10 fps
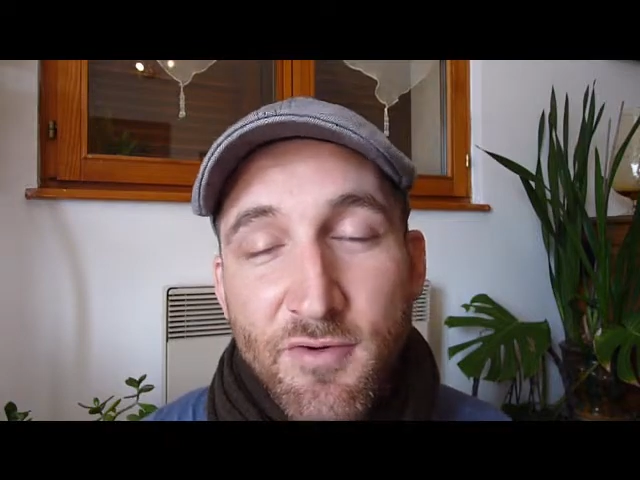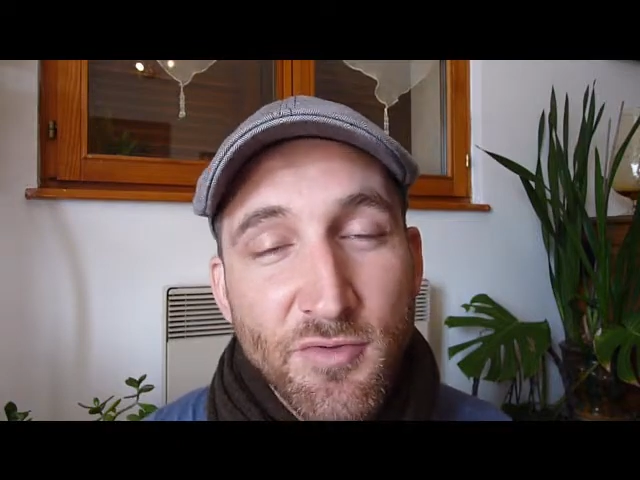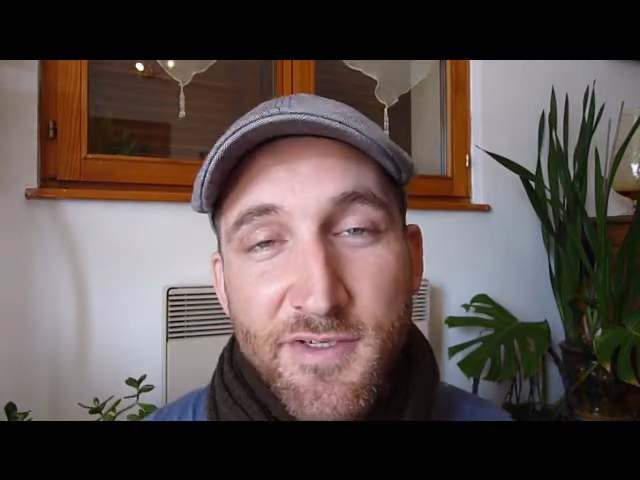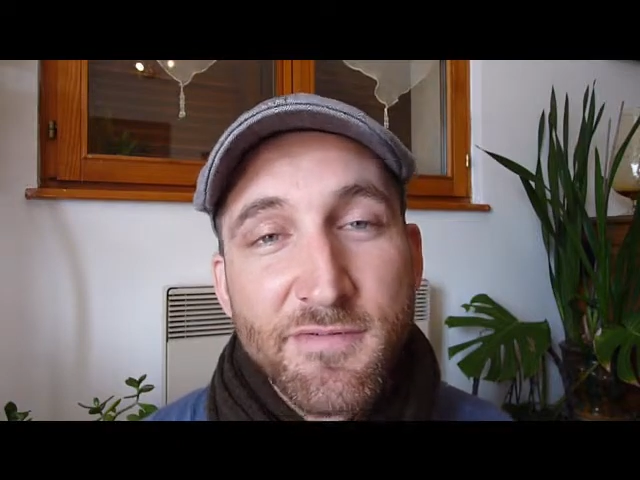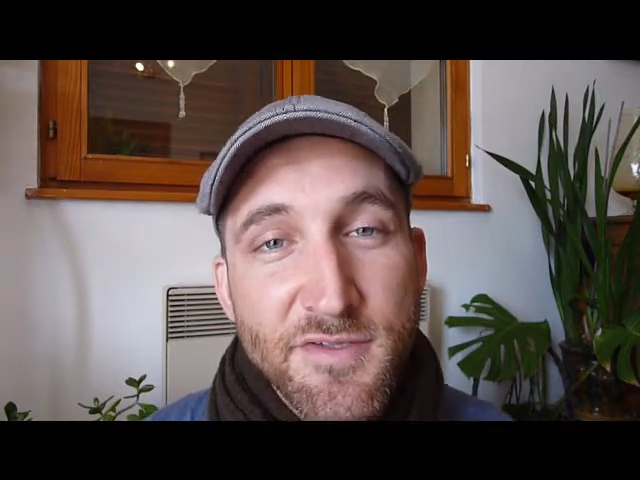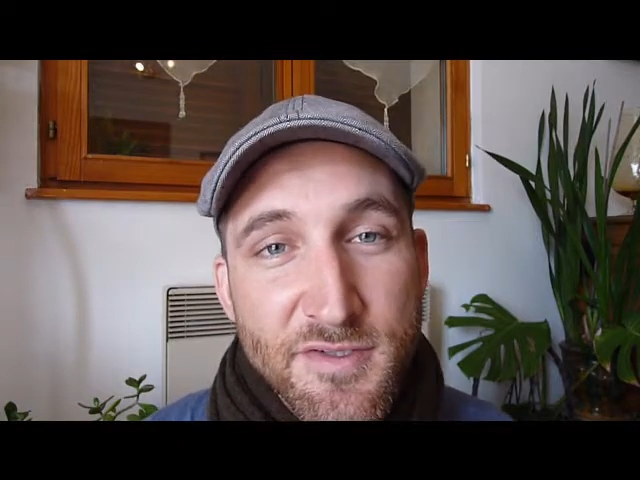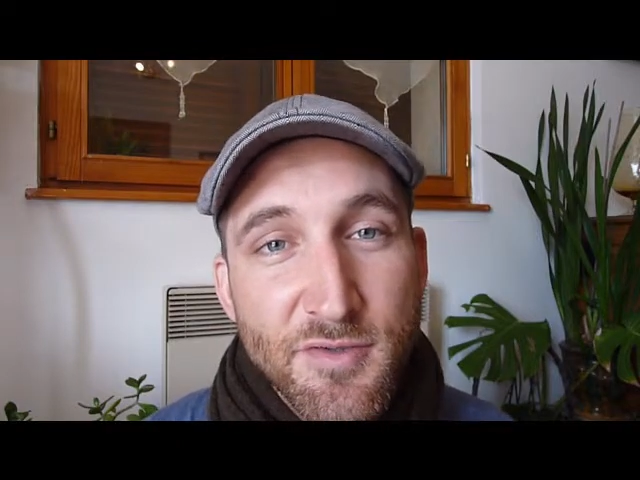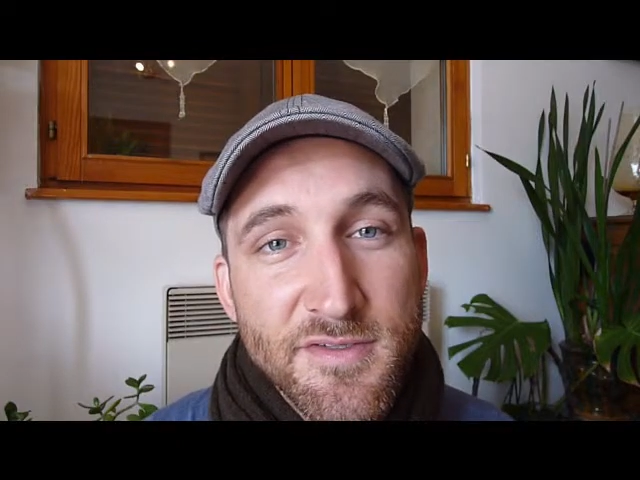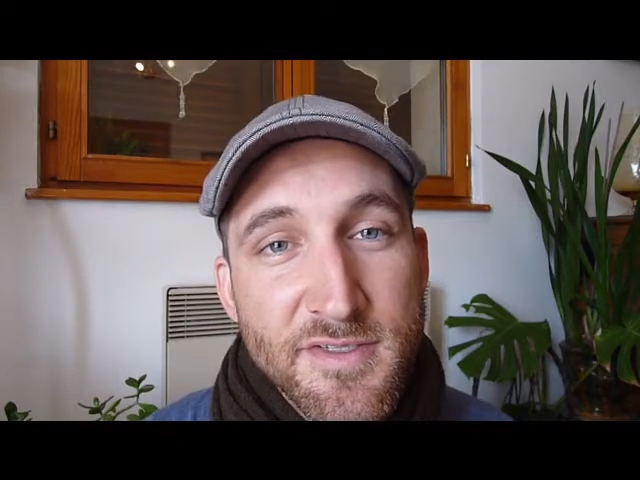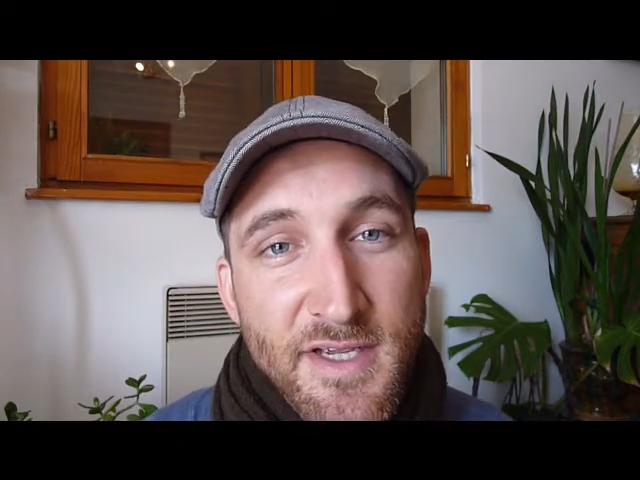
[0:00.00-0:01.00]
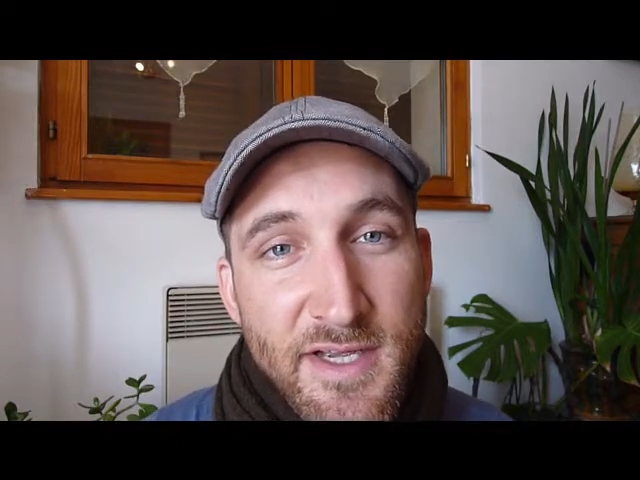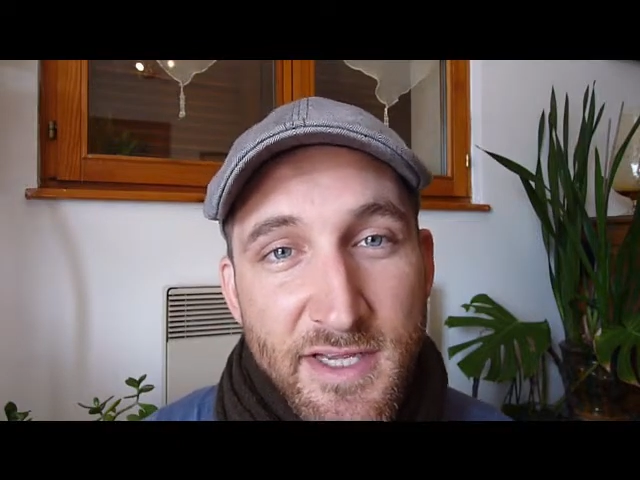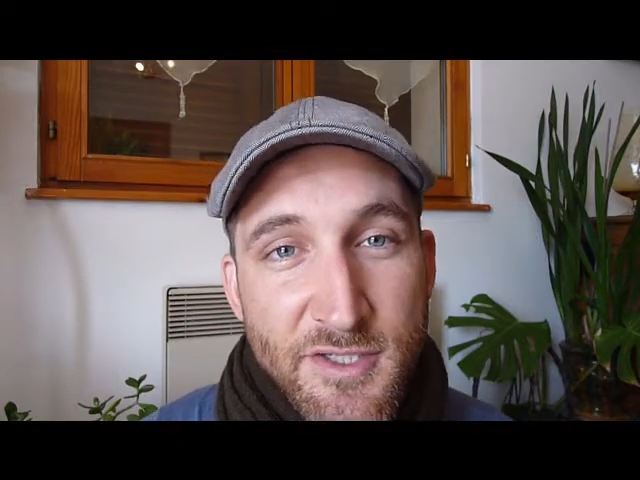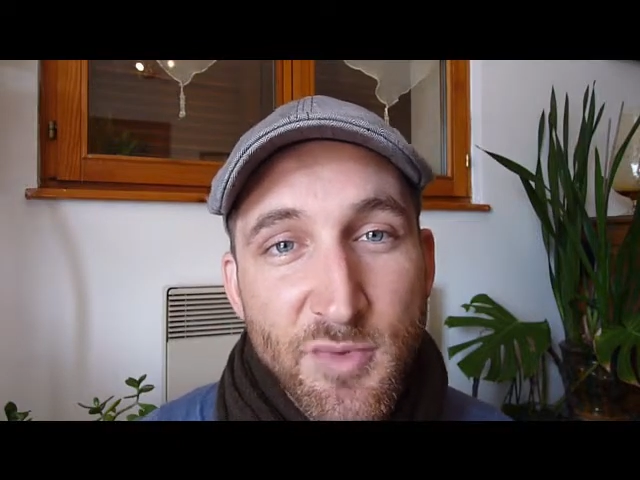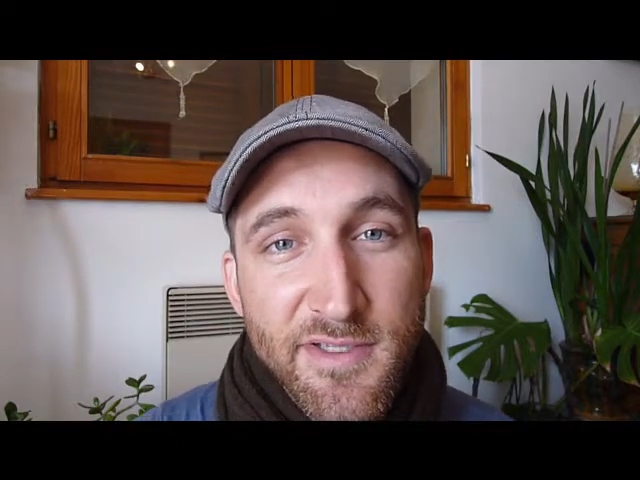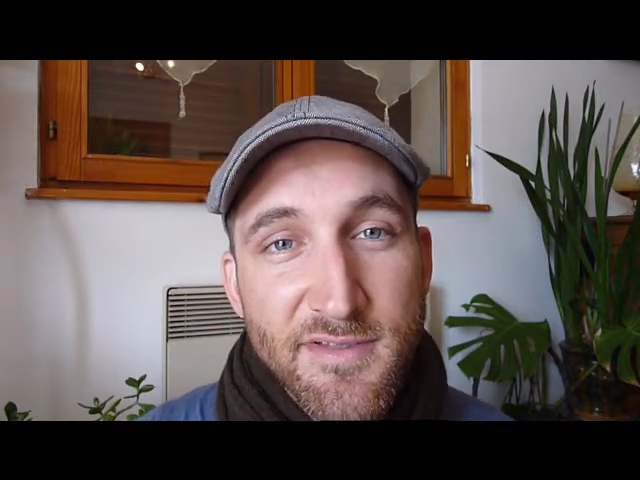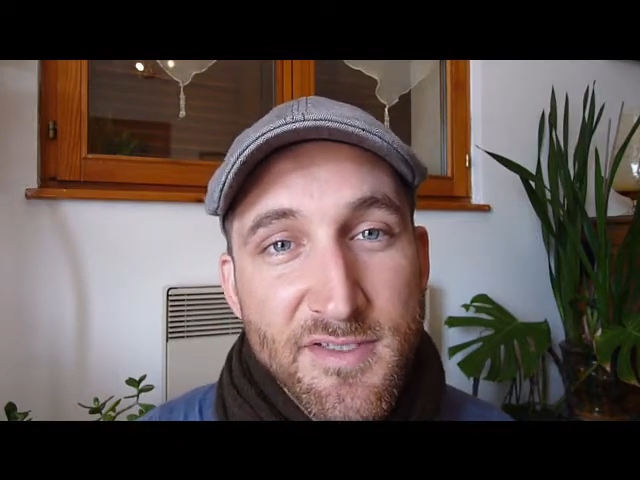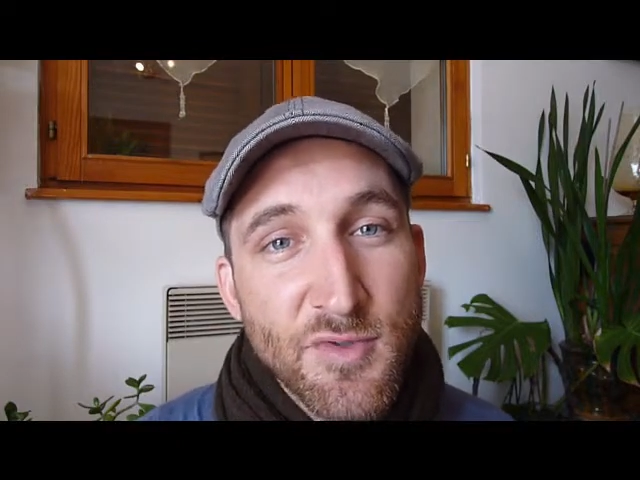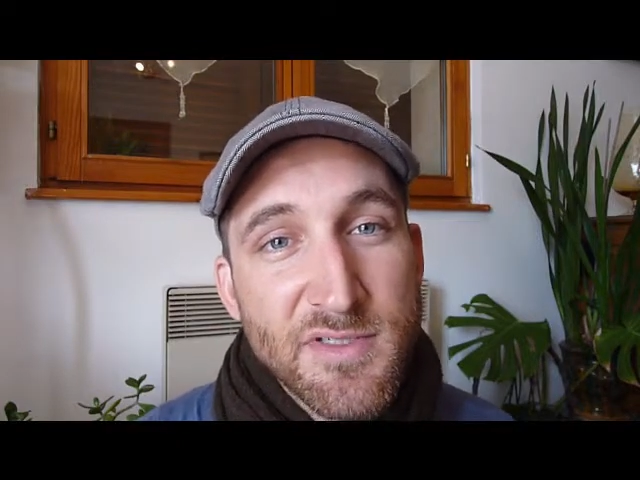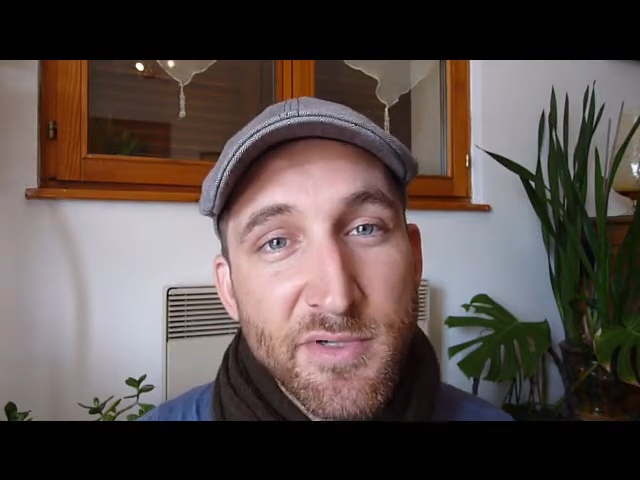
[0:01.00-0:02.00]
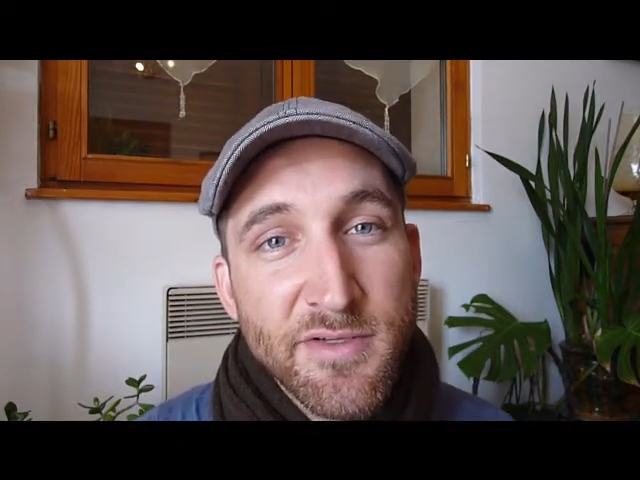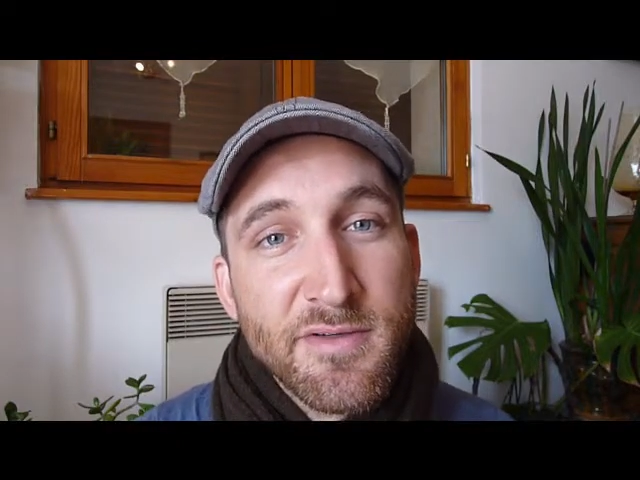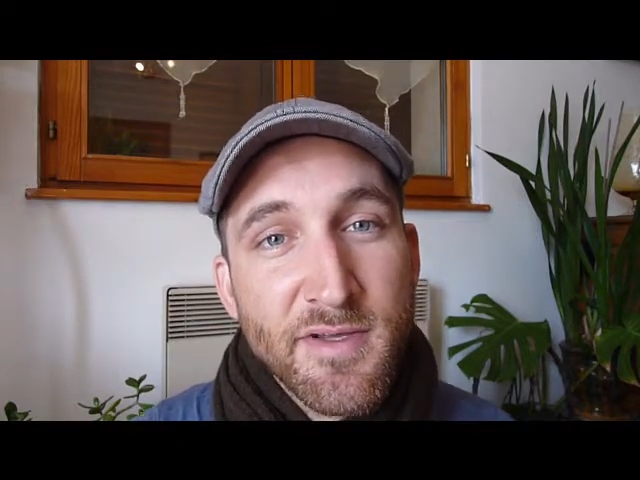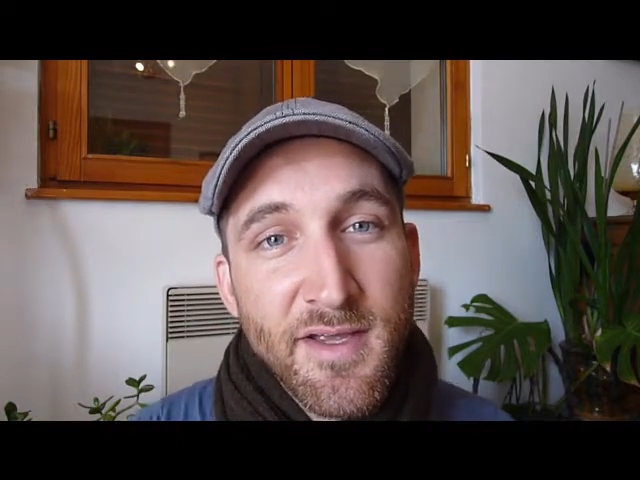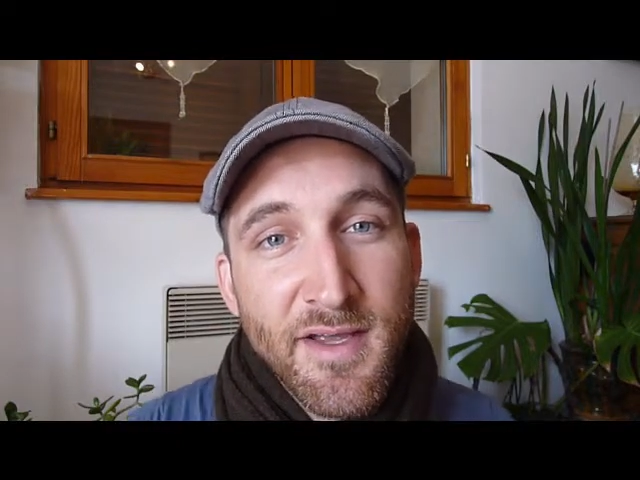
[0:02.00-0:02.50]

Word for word: of all different sorts into a little saucepan,